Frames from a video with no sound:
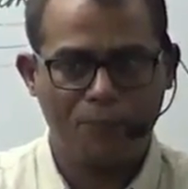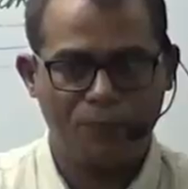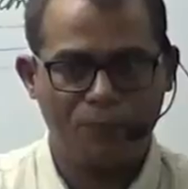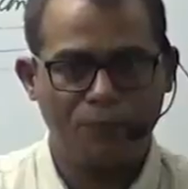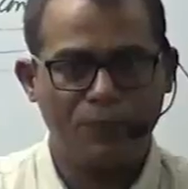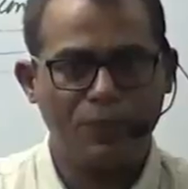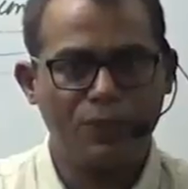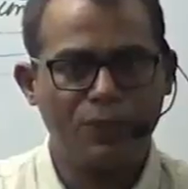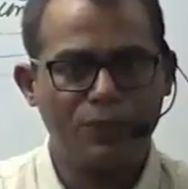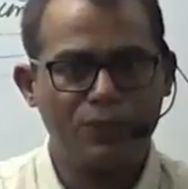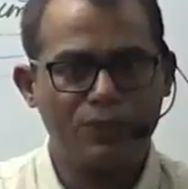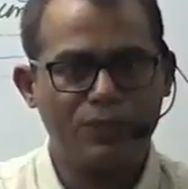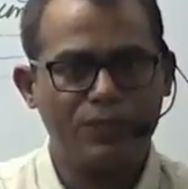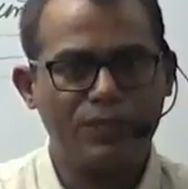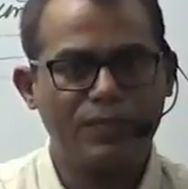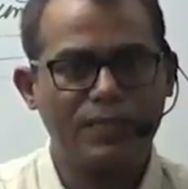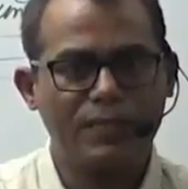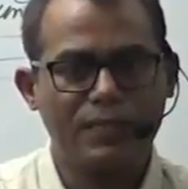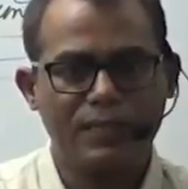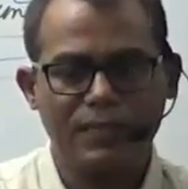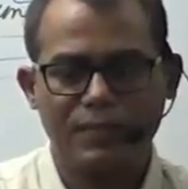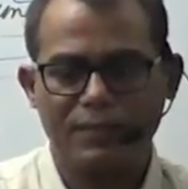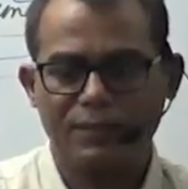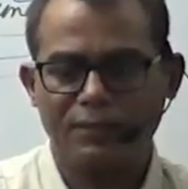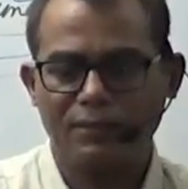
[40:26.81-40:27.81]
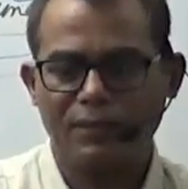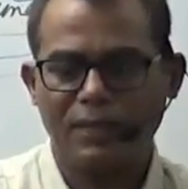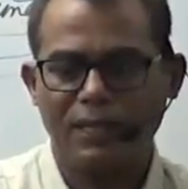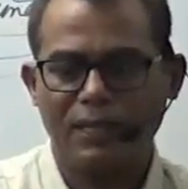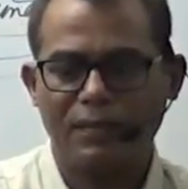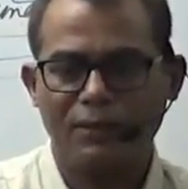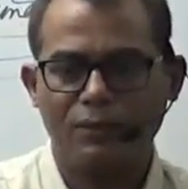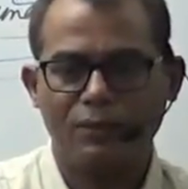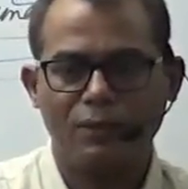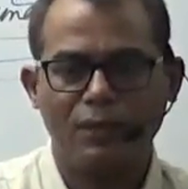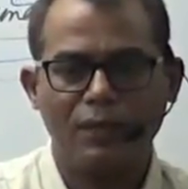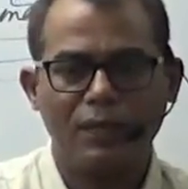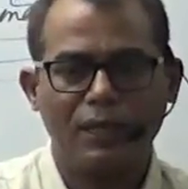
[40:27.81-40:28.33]
Because it is like,
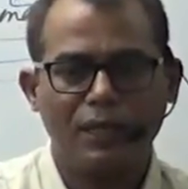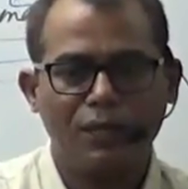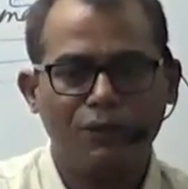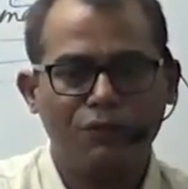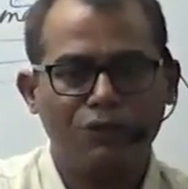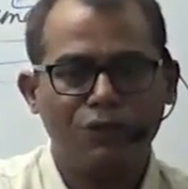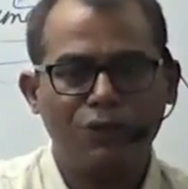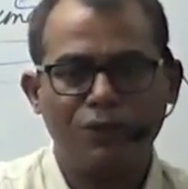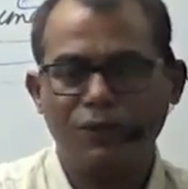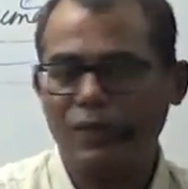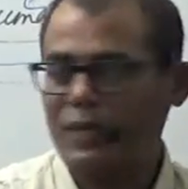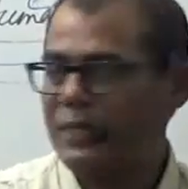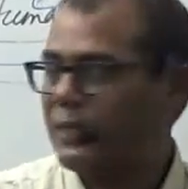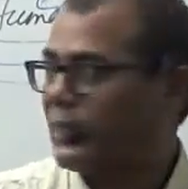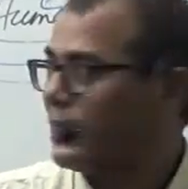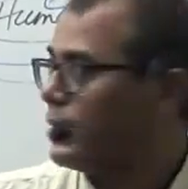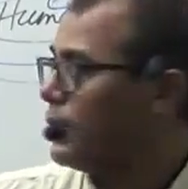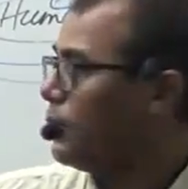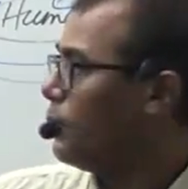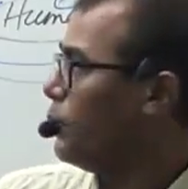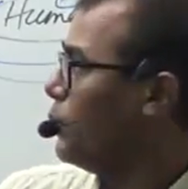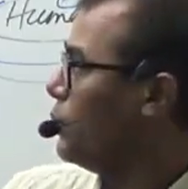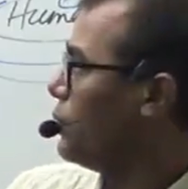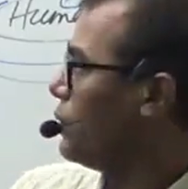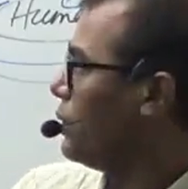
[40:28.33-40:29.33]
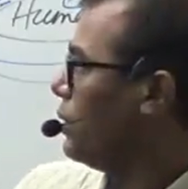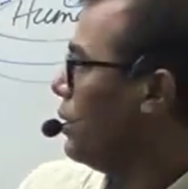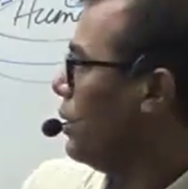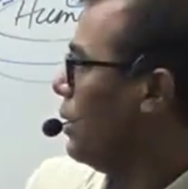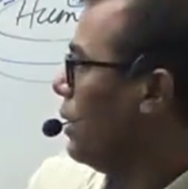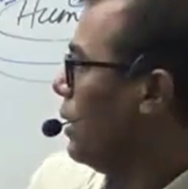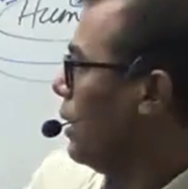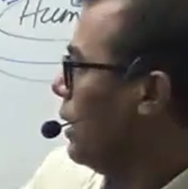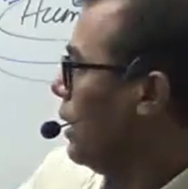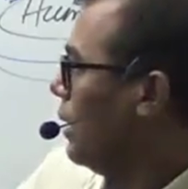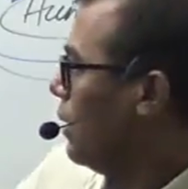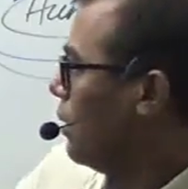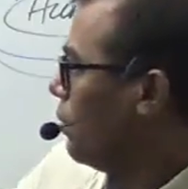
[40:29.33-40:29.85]
if you, let's say suppose
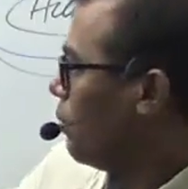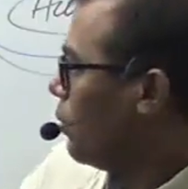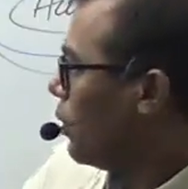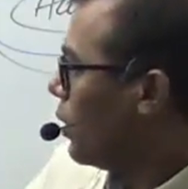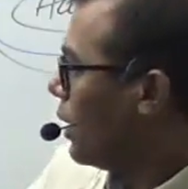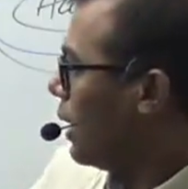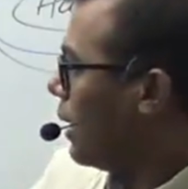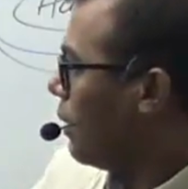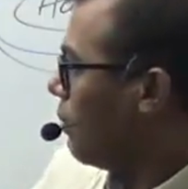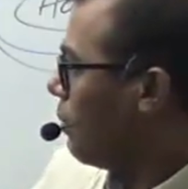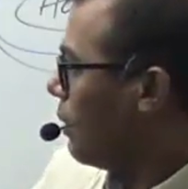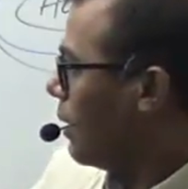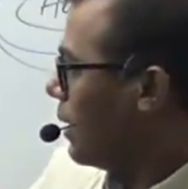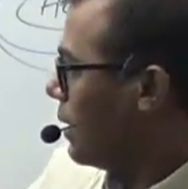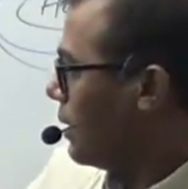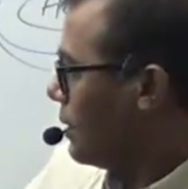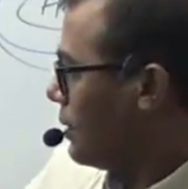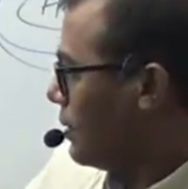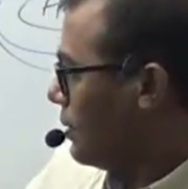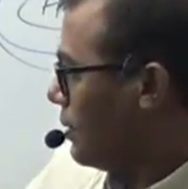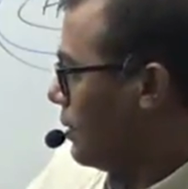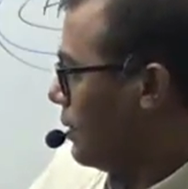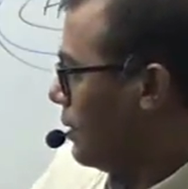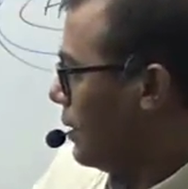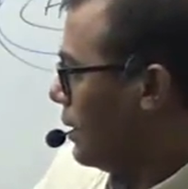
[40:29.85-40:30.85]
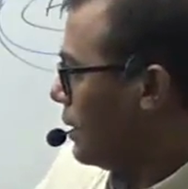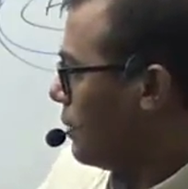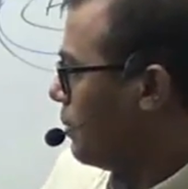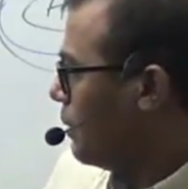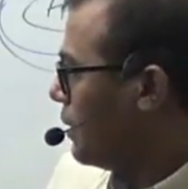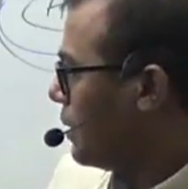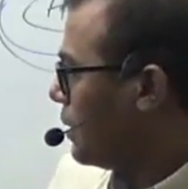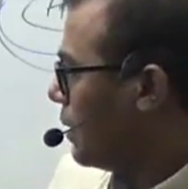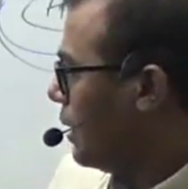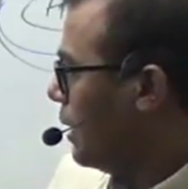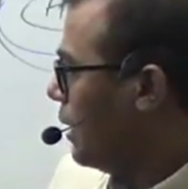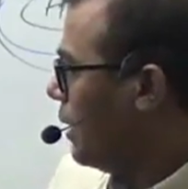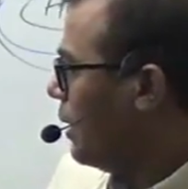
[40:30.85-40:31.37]
in the body parts,
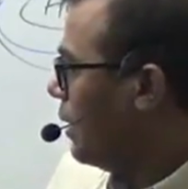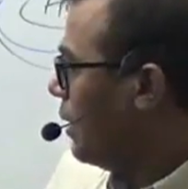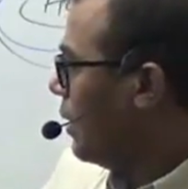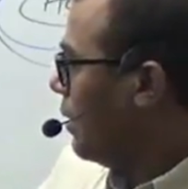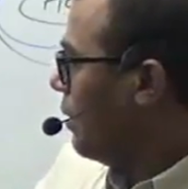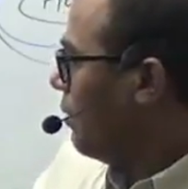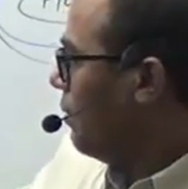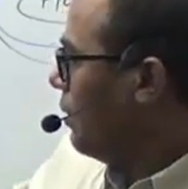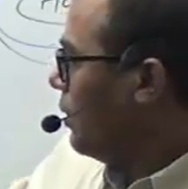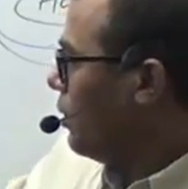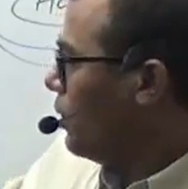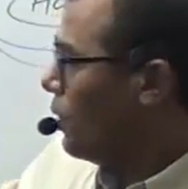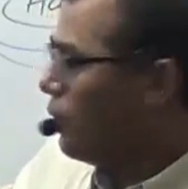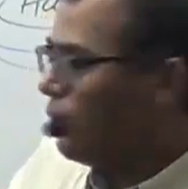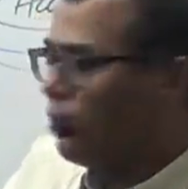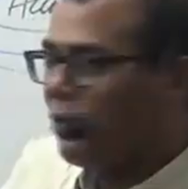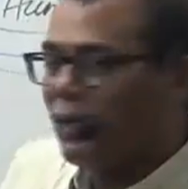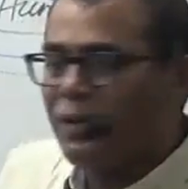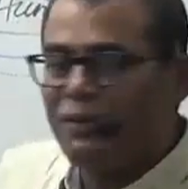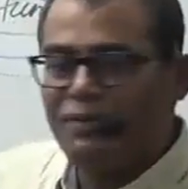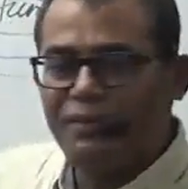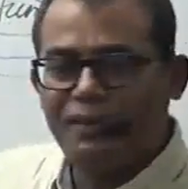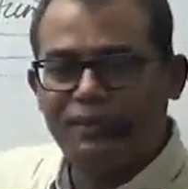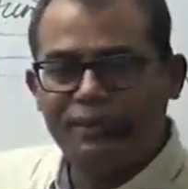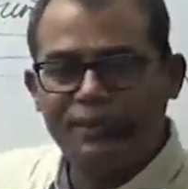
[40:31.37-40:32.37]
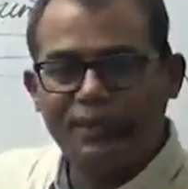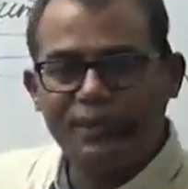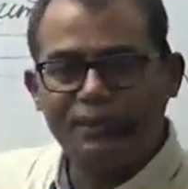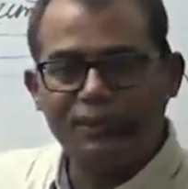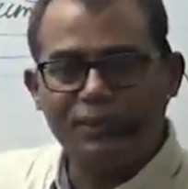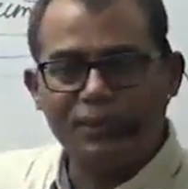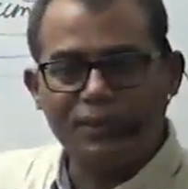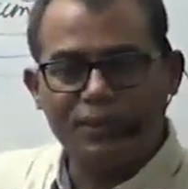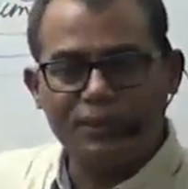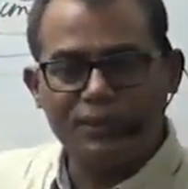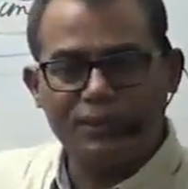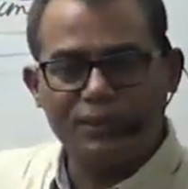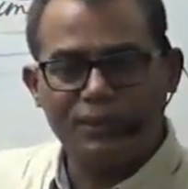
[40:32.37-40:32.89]
especially when you have 150
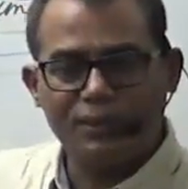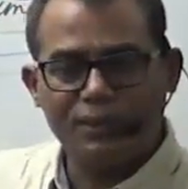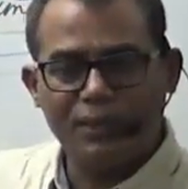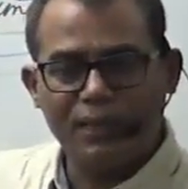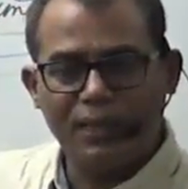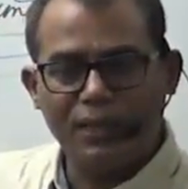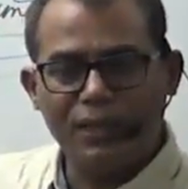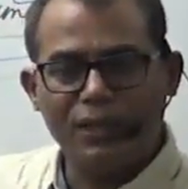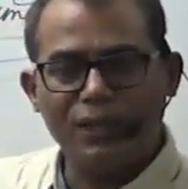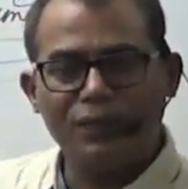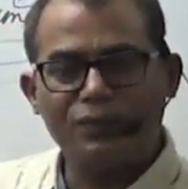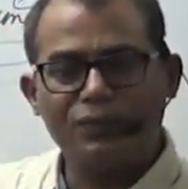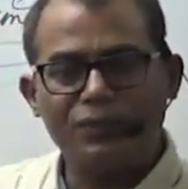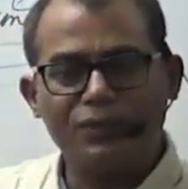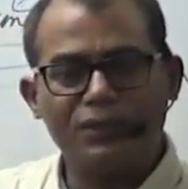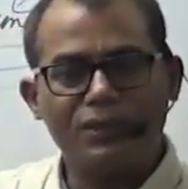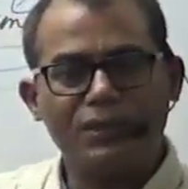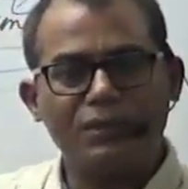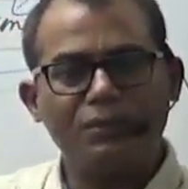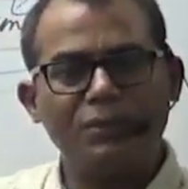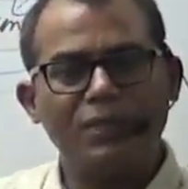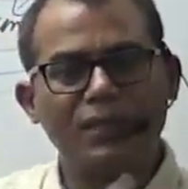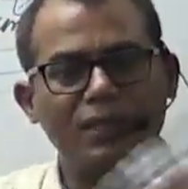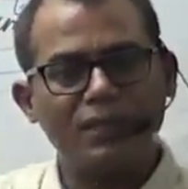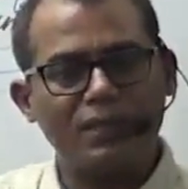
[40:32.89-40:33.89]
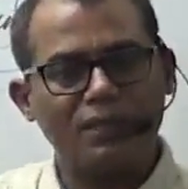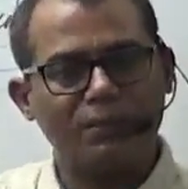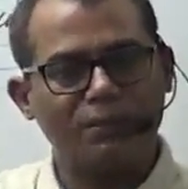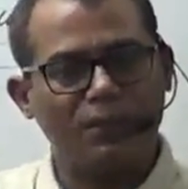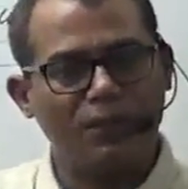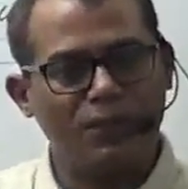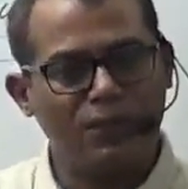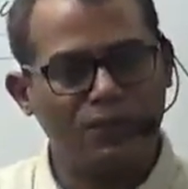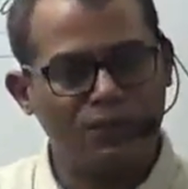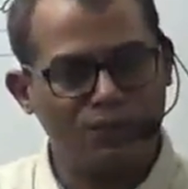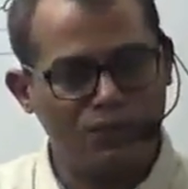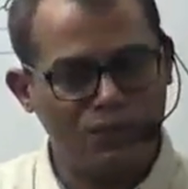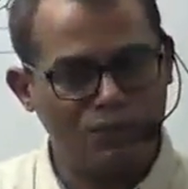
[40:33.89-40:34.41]
words, and you have tremendous
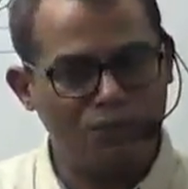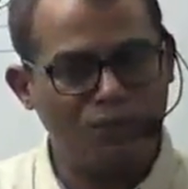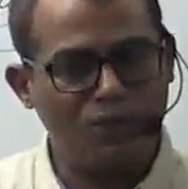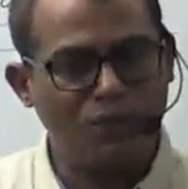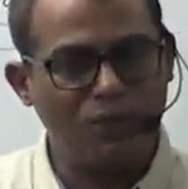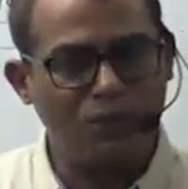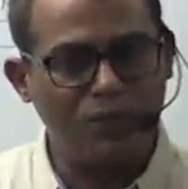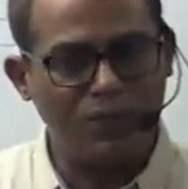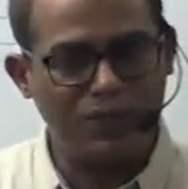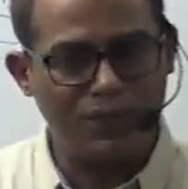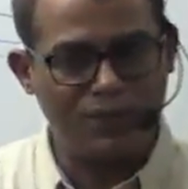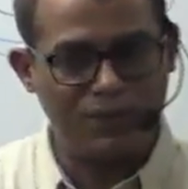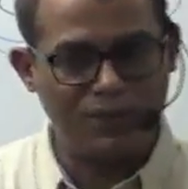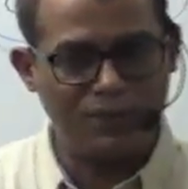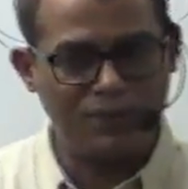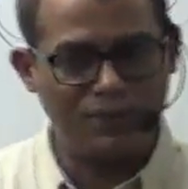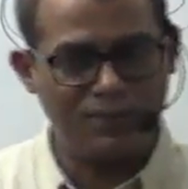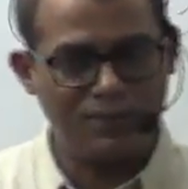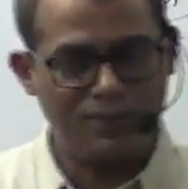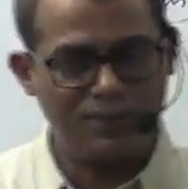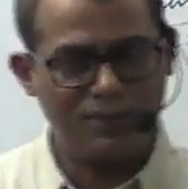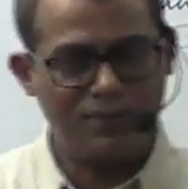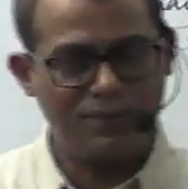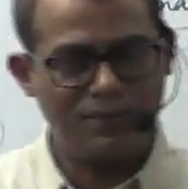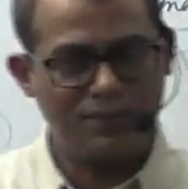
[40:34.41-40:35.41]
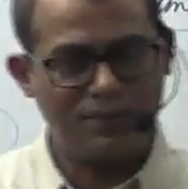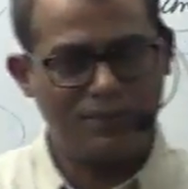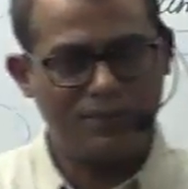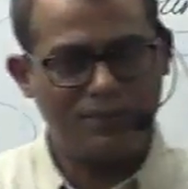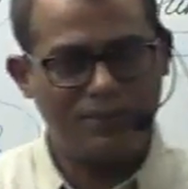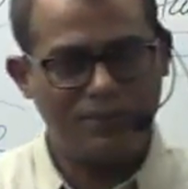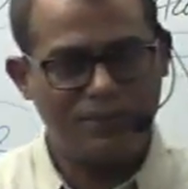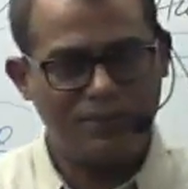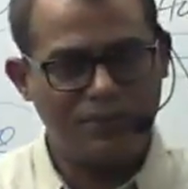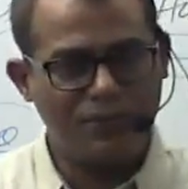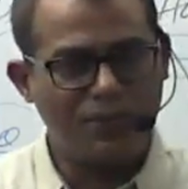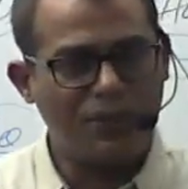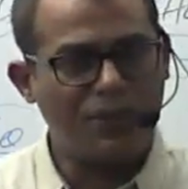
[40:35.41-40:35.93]
amount of information
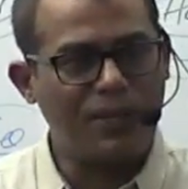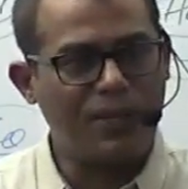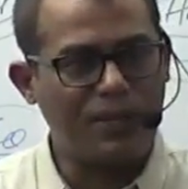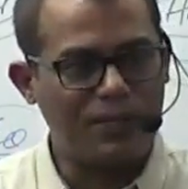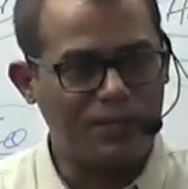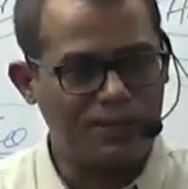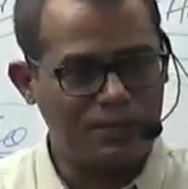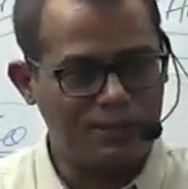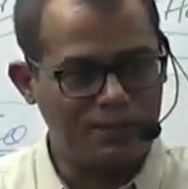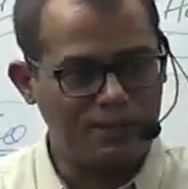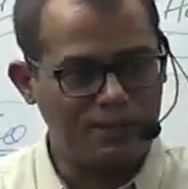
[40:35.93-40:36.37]
for that.